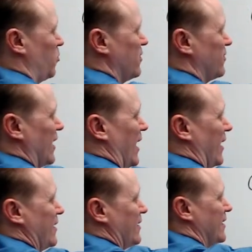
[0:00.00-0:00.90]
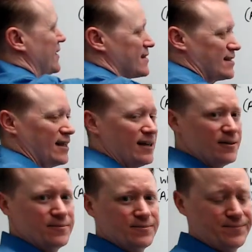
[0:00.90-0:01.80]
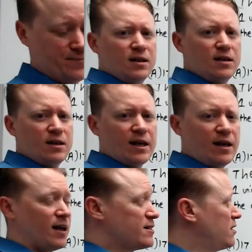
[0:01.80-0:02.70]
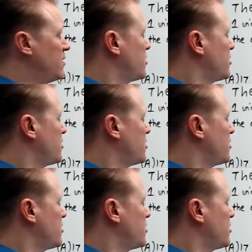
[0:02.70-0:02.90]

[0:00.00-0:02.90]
We've got it, it's C. And on to the